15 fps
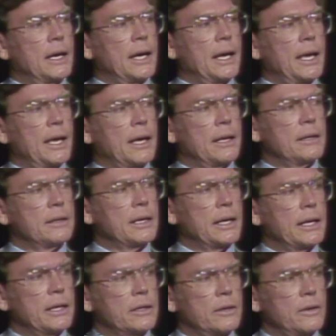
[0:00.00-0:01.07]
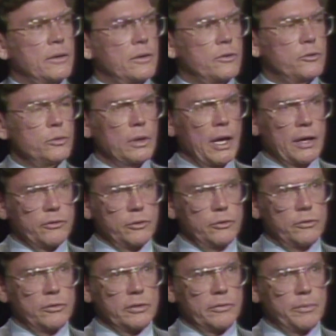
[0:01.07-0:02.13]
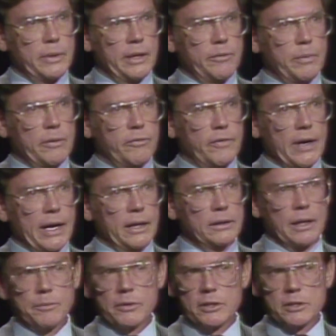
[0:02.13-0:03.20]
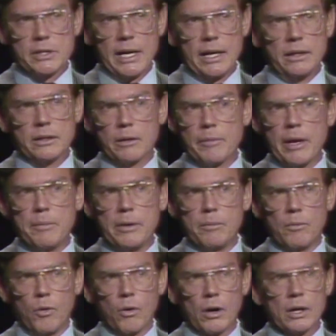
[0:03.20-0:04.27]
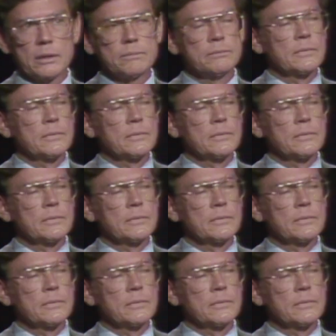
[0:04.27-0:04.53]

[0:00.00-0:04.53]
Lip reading: And two lawsuits have been filed up to this date, and there may be more.